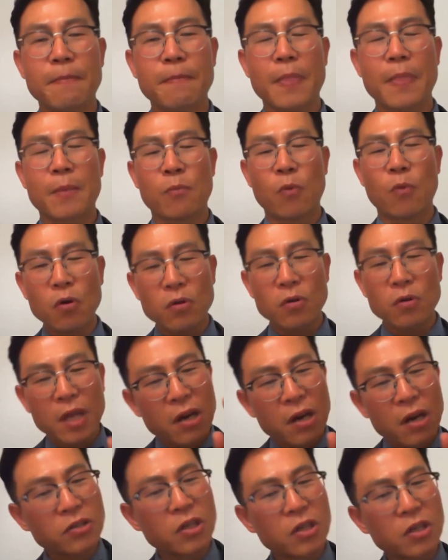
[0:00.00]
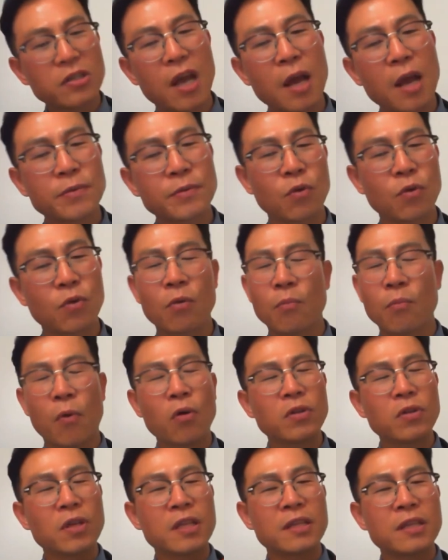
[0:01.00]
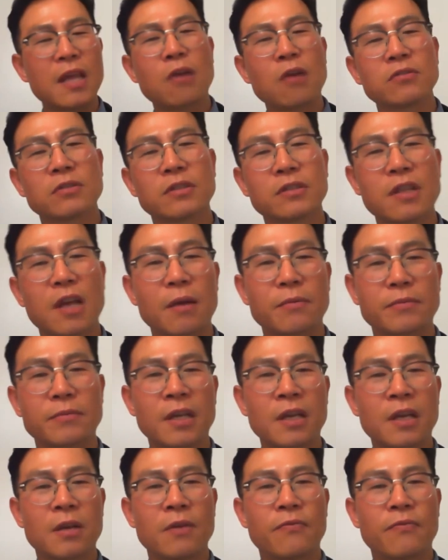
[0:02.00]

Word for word: more than 100 times or more than 1,000 times.